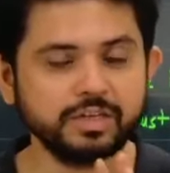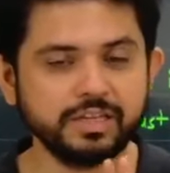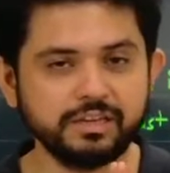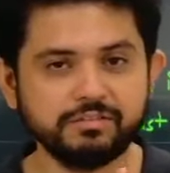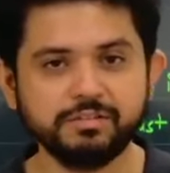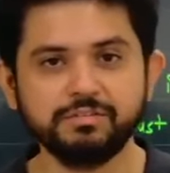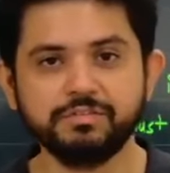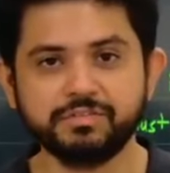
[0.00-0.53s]

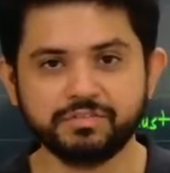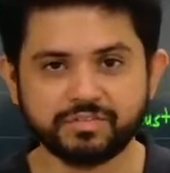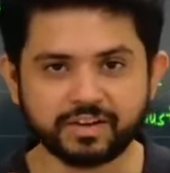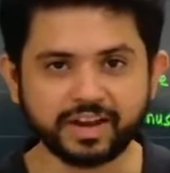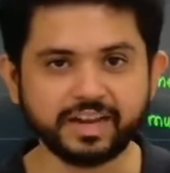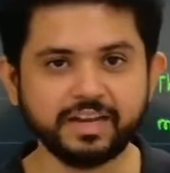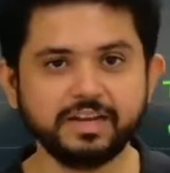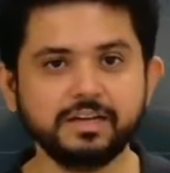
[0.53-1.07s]
even
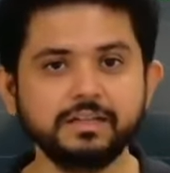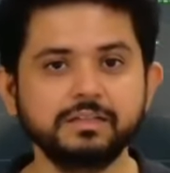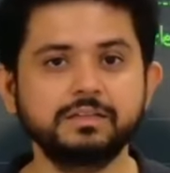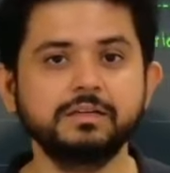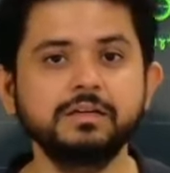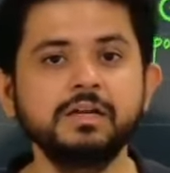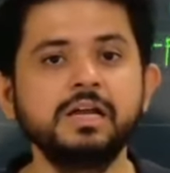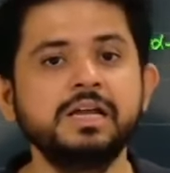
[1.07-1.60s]
find
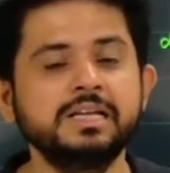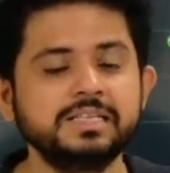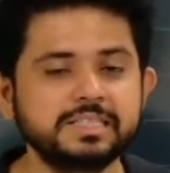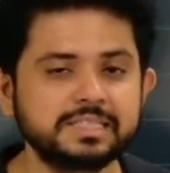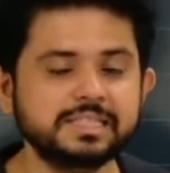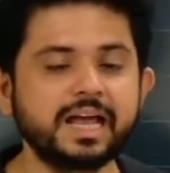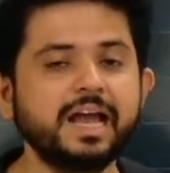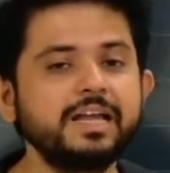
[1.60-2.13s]
the
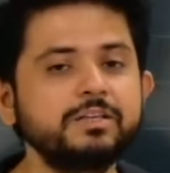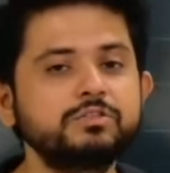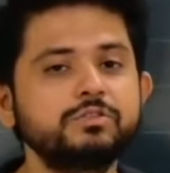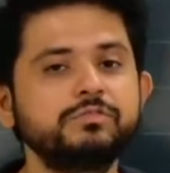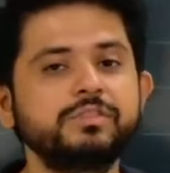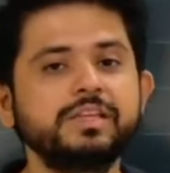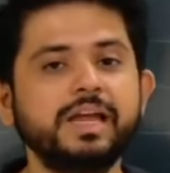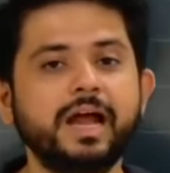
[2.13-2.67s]
size
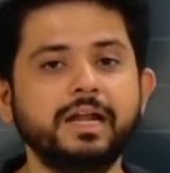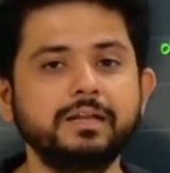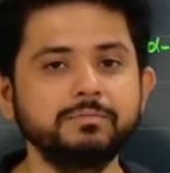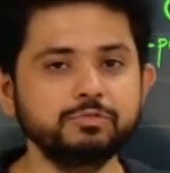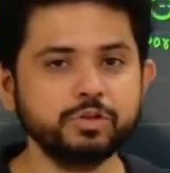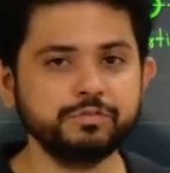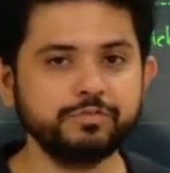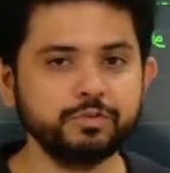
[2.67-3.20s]
of the atom.
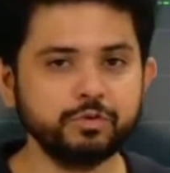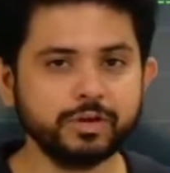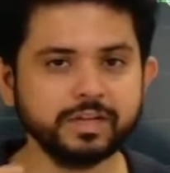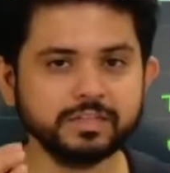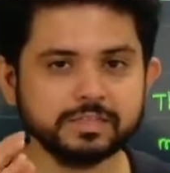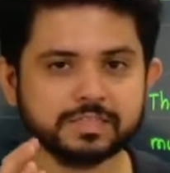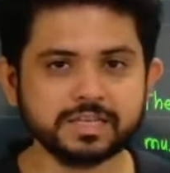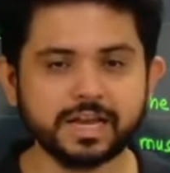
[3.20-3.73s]
So if you look at
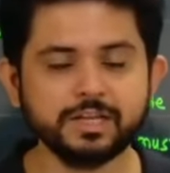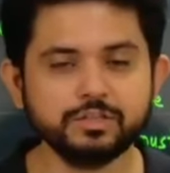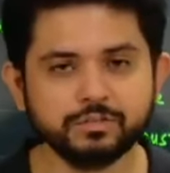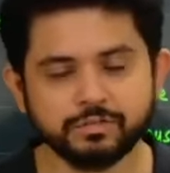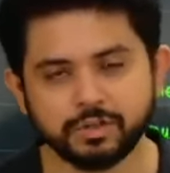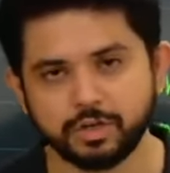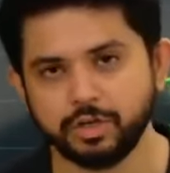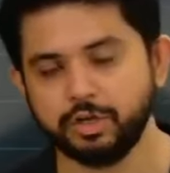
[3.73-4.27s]
the size of
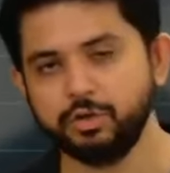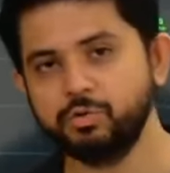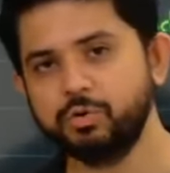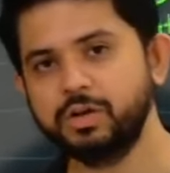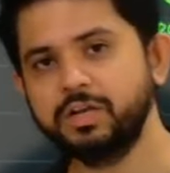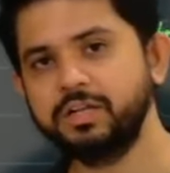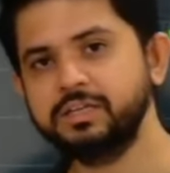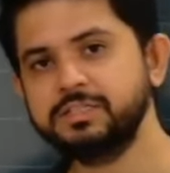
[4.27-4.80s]
the
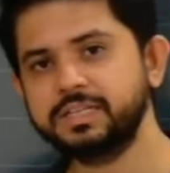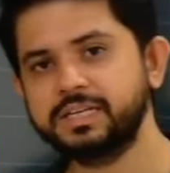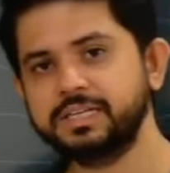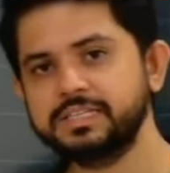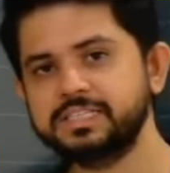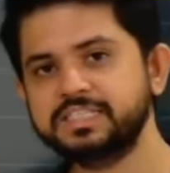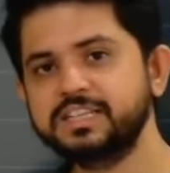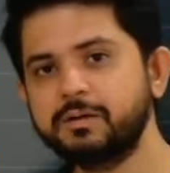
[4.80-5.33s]
nucleus, it is
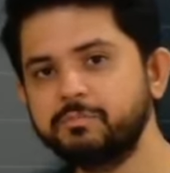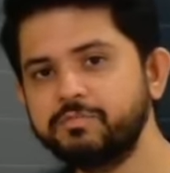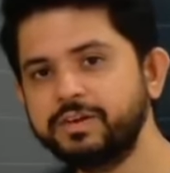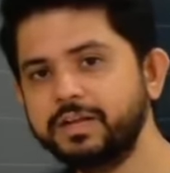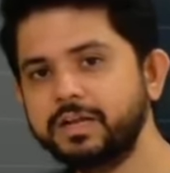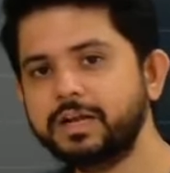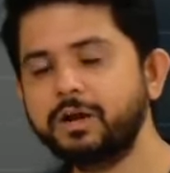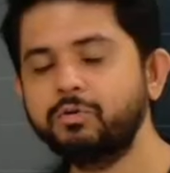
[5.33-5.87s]
somewhere
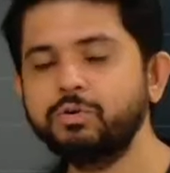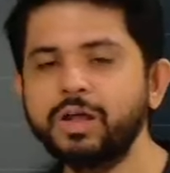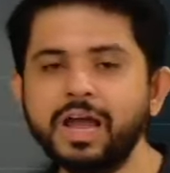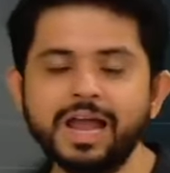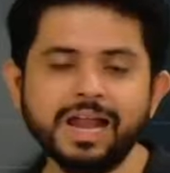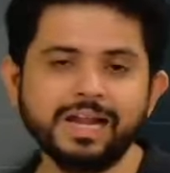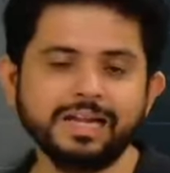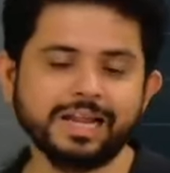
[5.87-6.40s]
around
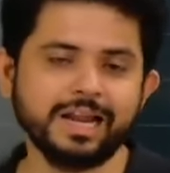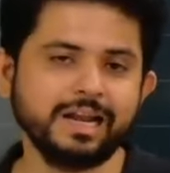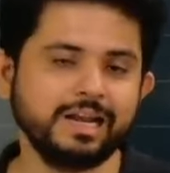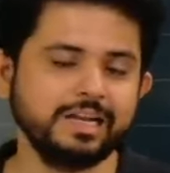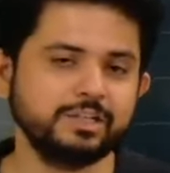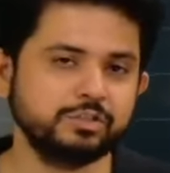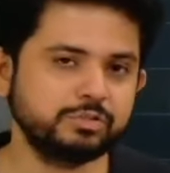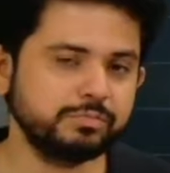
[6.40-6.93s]
10
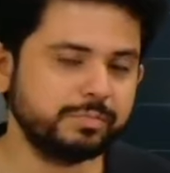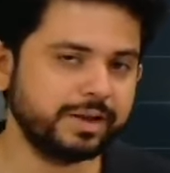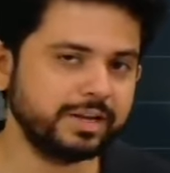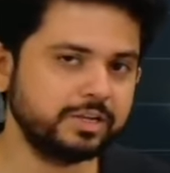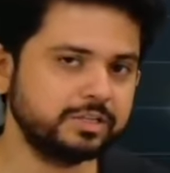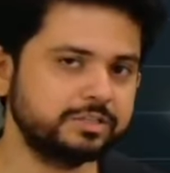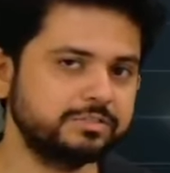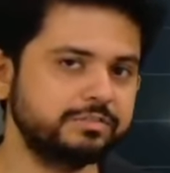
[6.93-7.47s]
raised to
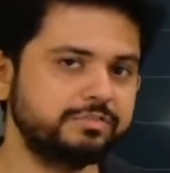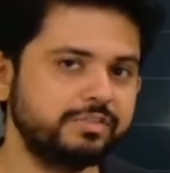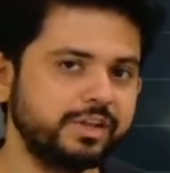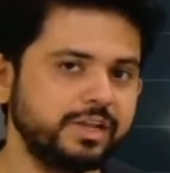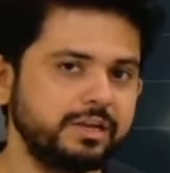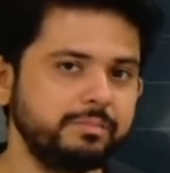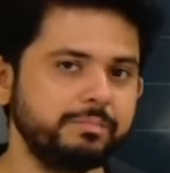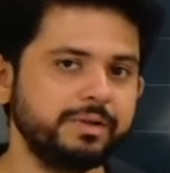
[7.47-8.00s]
minus
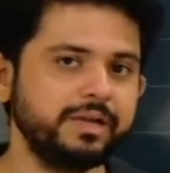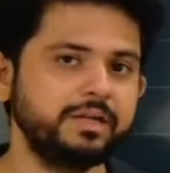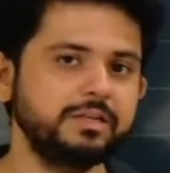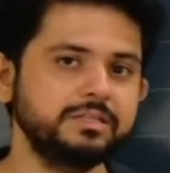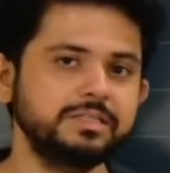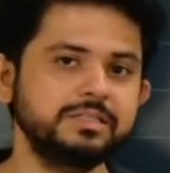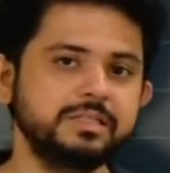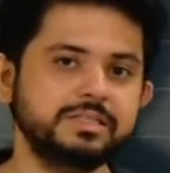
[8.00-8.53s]
15 meters,
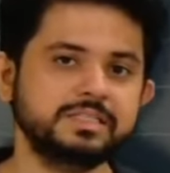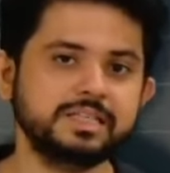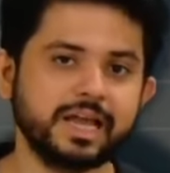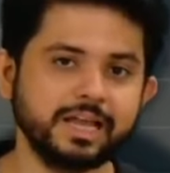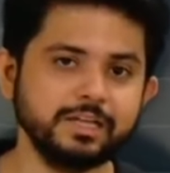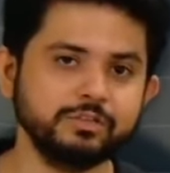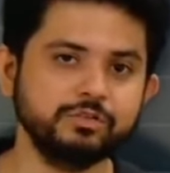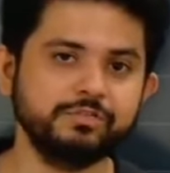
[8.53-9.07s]
and the
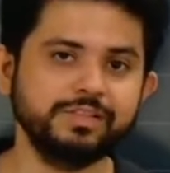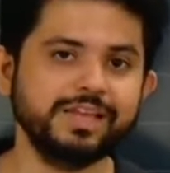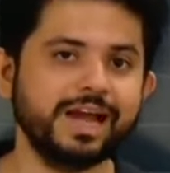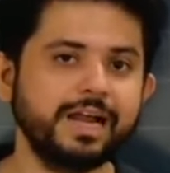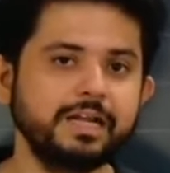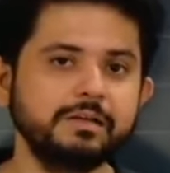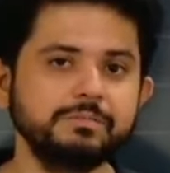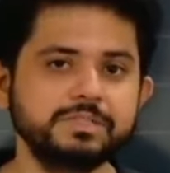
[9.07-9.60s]
size of the
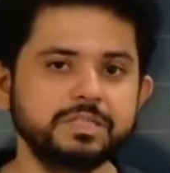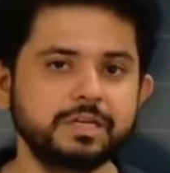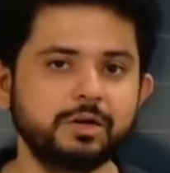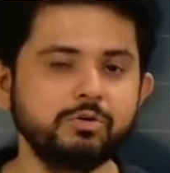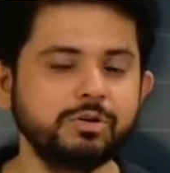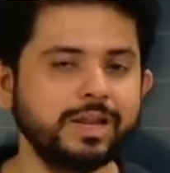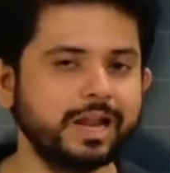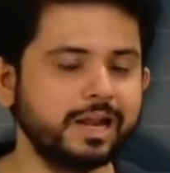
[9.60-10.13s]
atom is
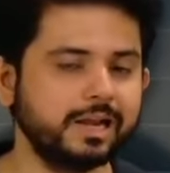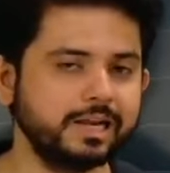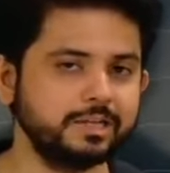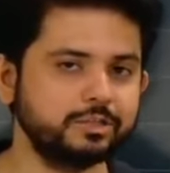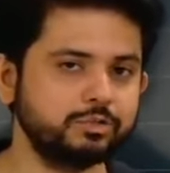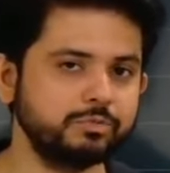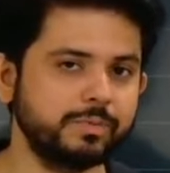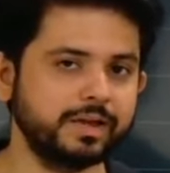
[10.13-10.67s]
around 10
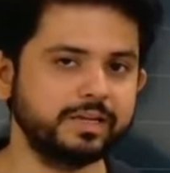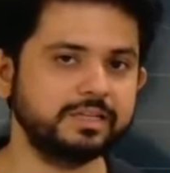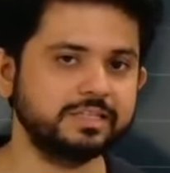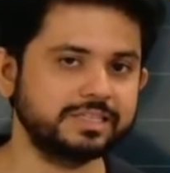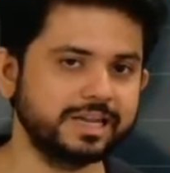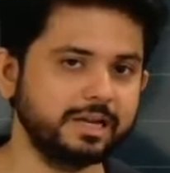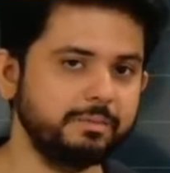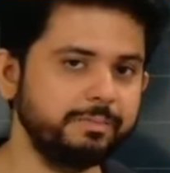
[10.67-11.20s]
raised to minus
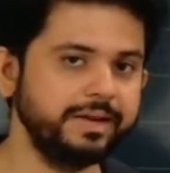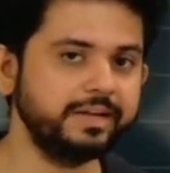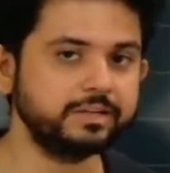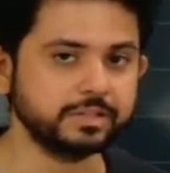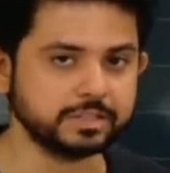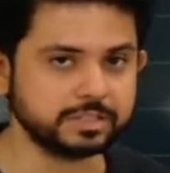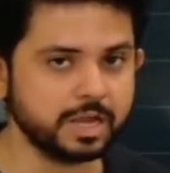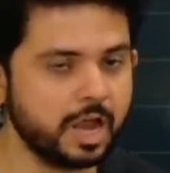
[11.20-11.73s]
10
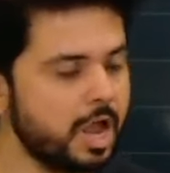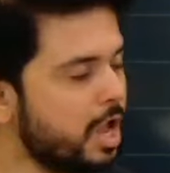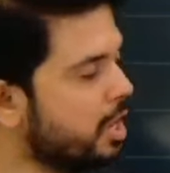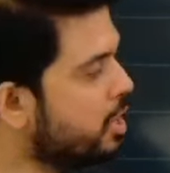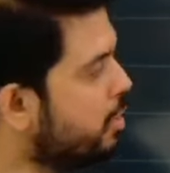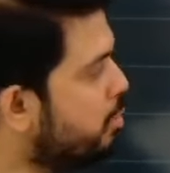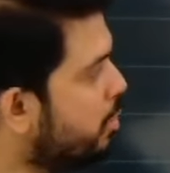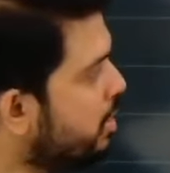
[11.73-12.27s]
meters.
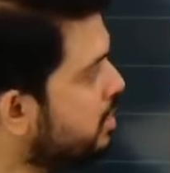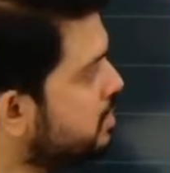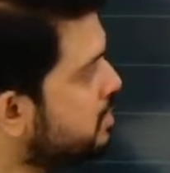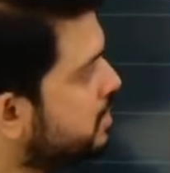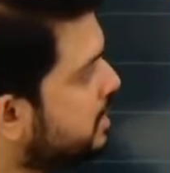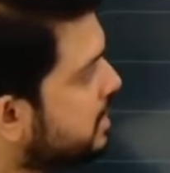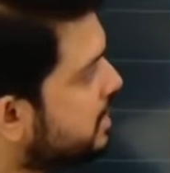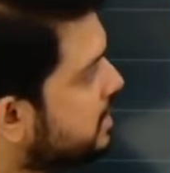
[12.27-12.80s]
Now, what is
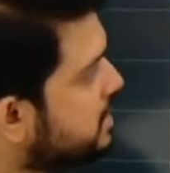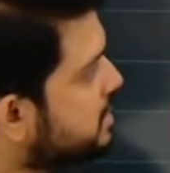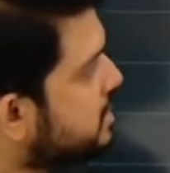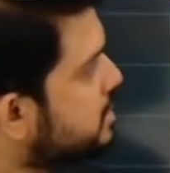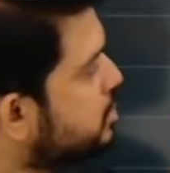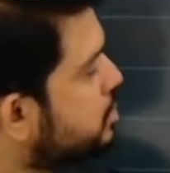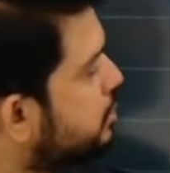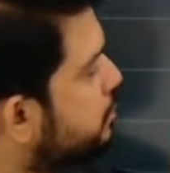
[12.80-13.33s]
the
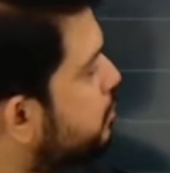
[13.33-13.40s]
distance of